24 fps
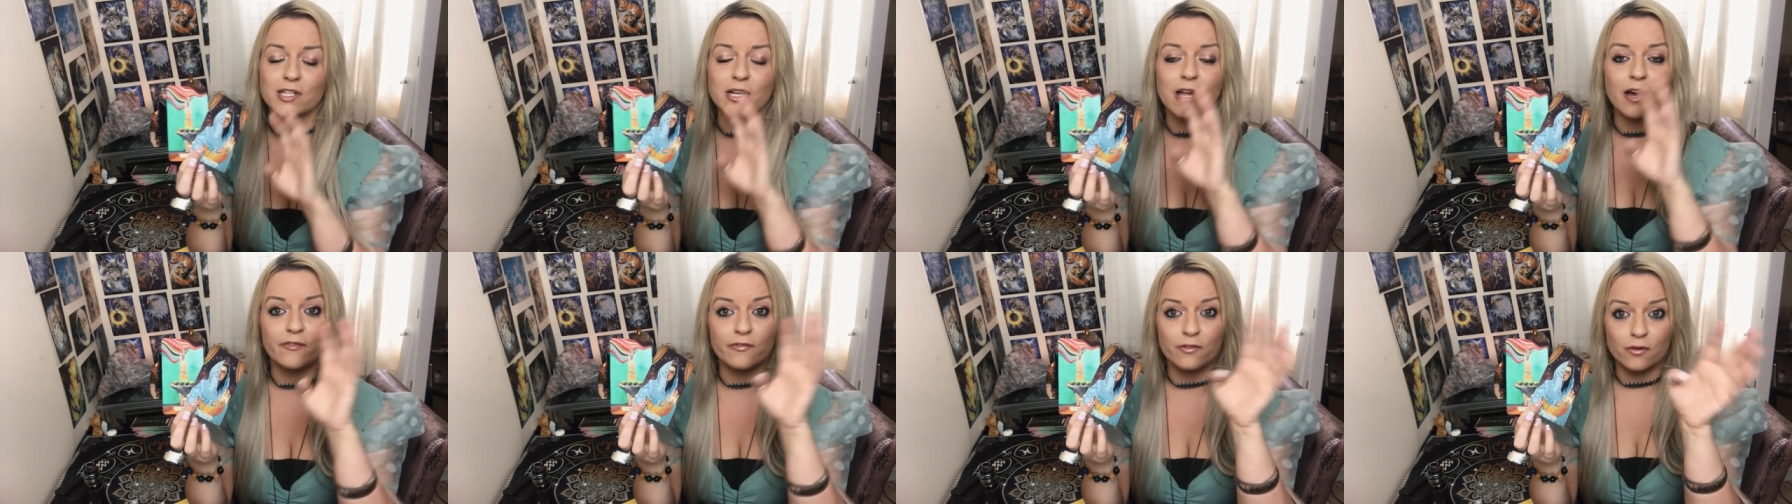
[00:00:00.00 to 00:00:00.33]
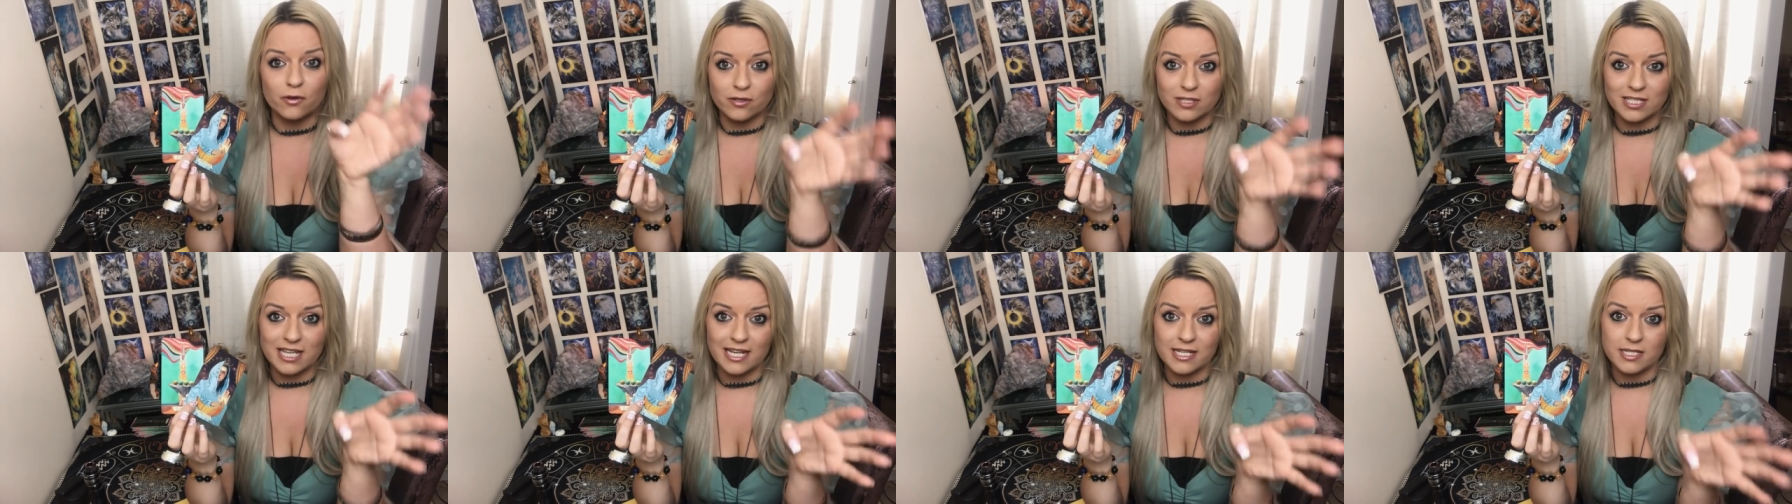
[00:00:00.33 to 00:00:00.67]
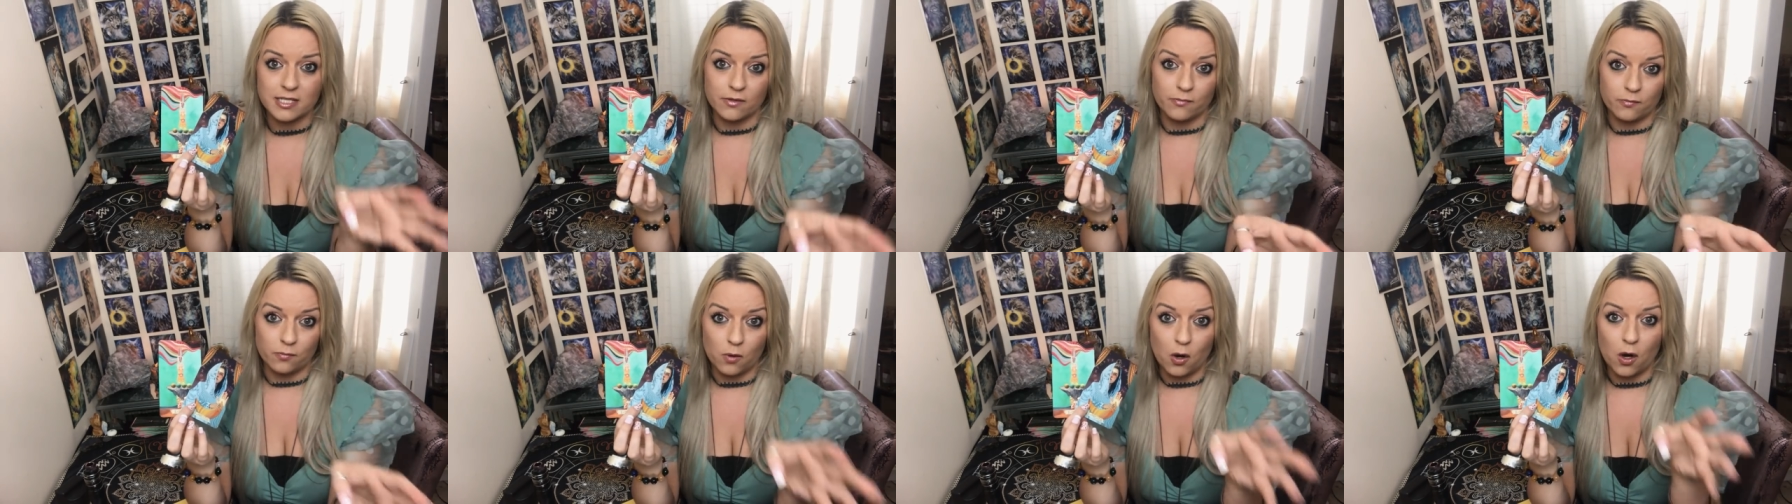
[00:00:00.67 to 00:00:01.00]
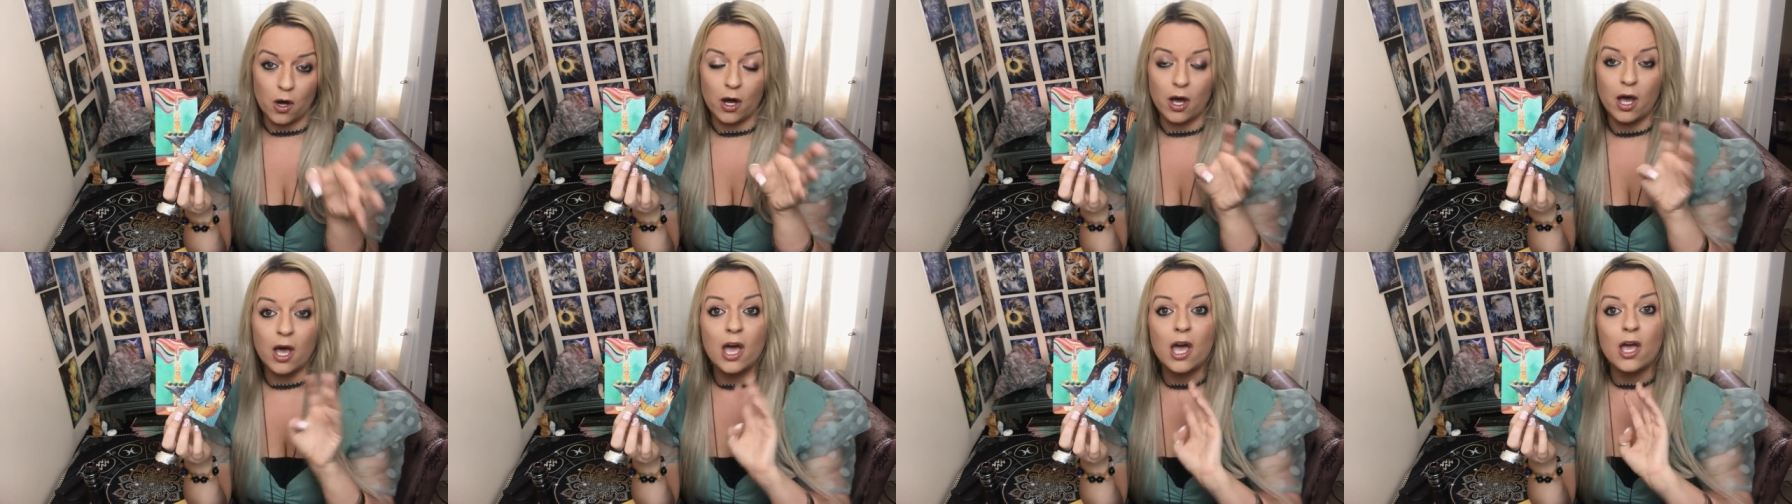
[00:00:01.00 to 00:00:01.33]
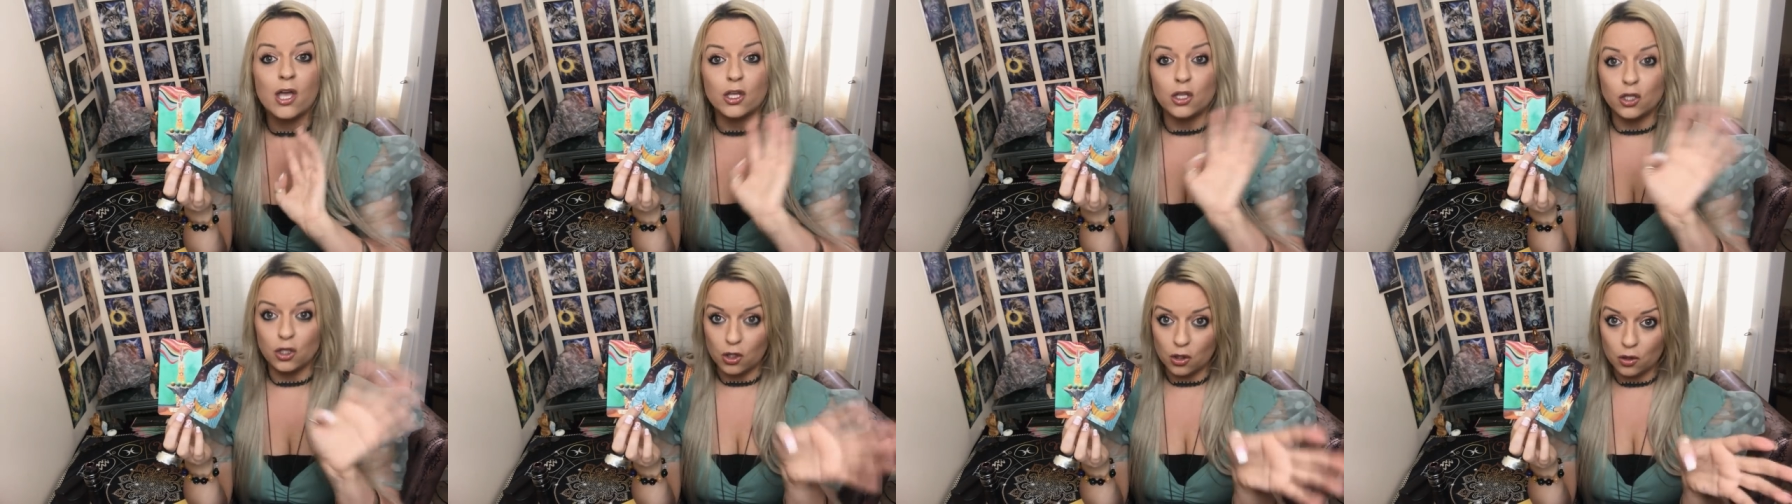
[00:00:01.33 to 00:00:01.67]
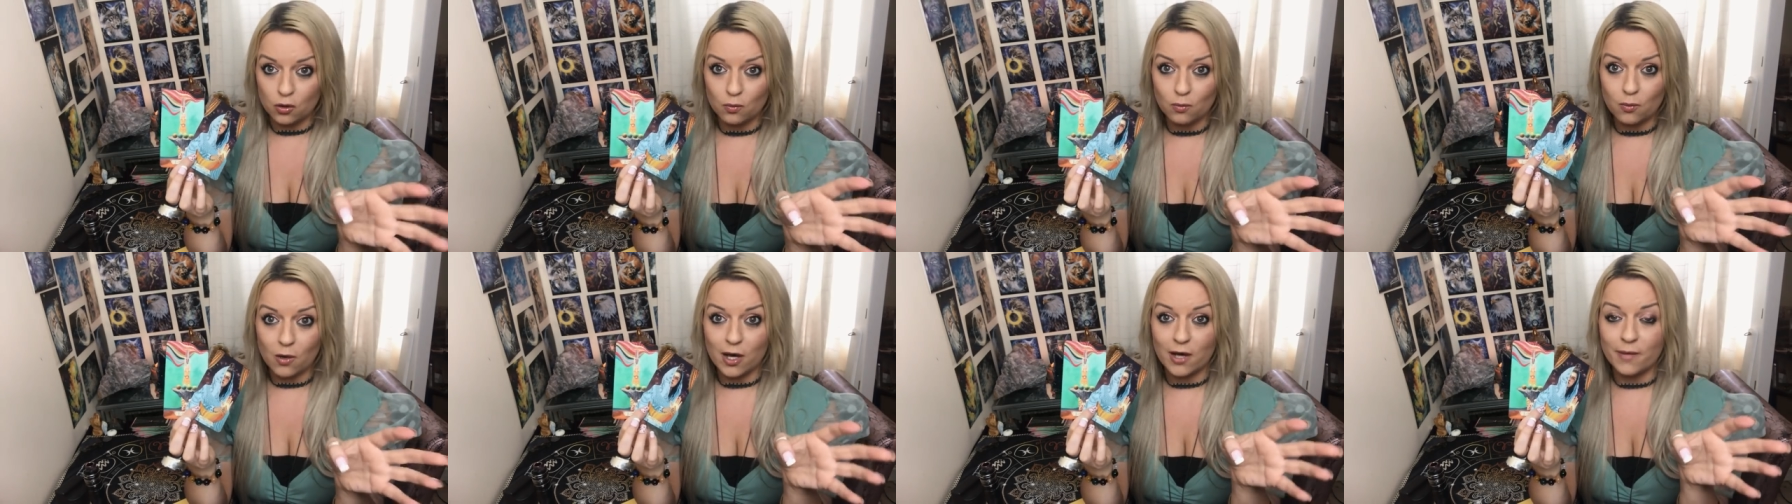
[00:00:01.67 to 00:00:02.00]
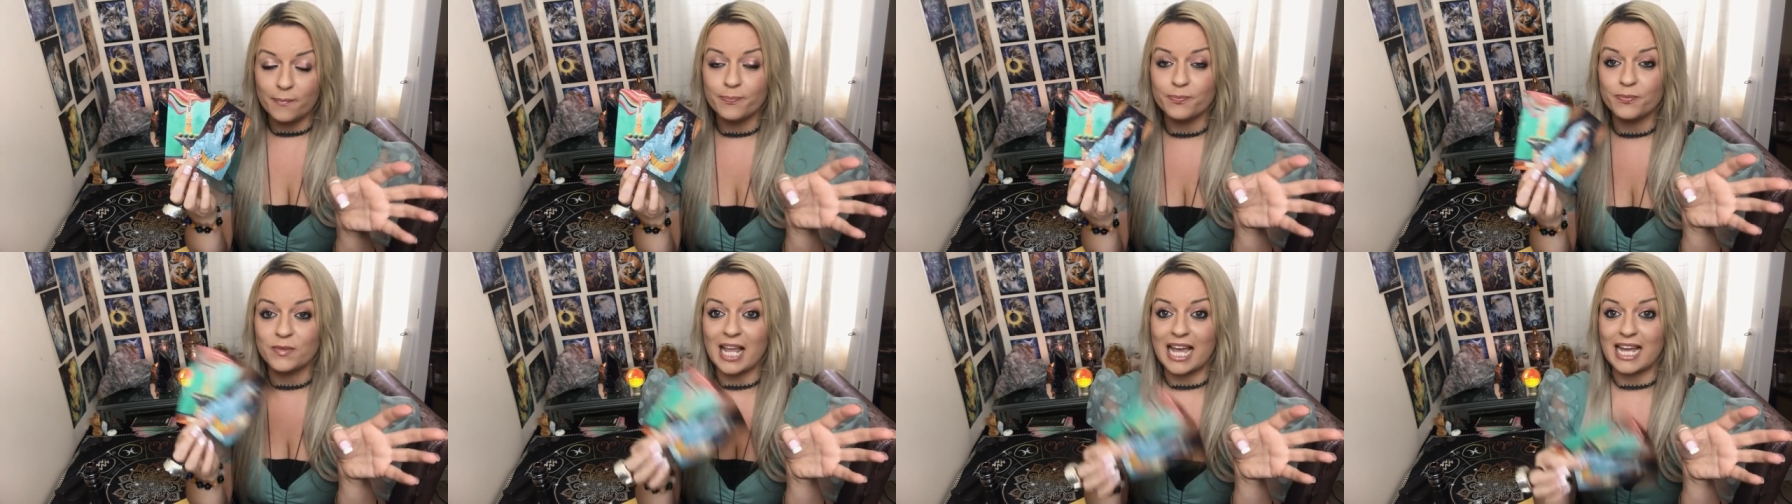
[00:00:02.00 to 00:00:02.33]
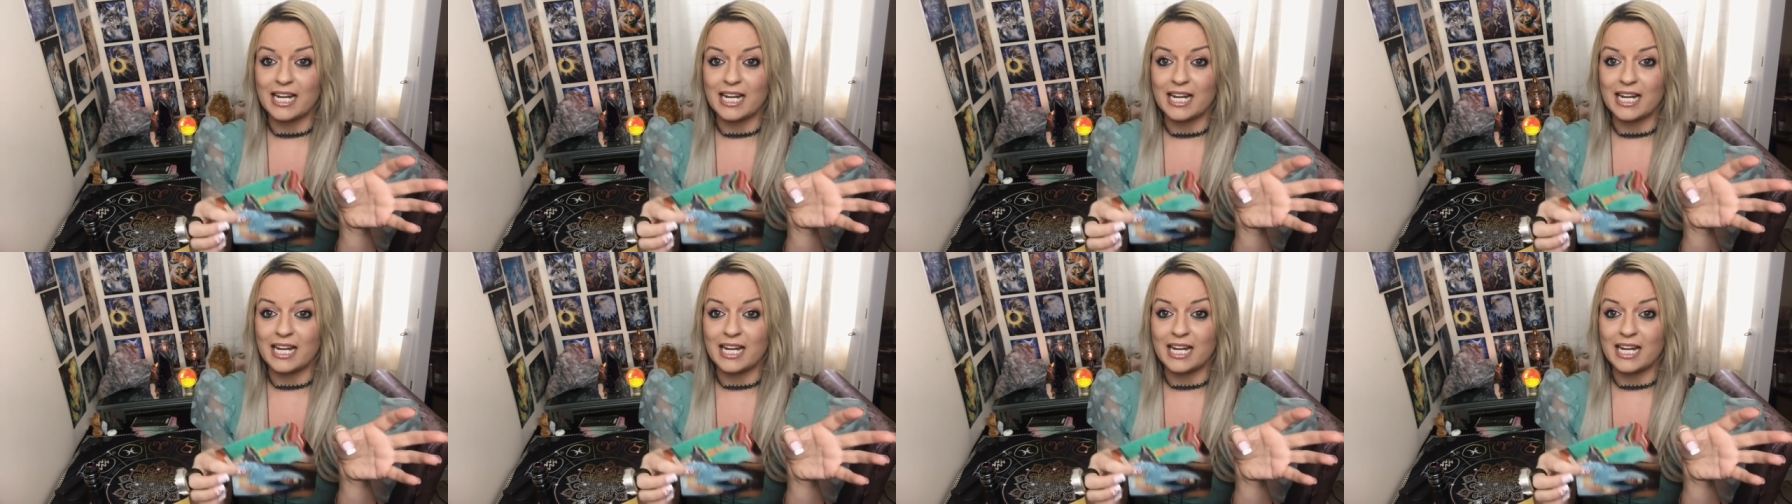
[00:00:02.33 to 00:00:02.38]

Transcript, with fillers: and our vortex of what you want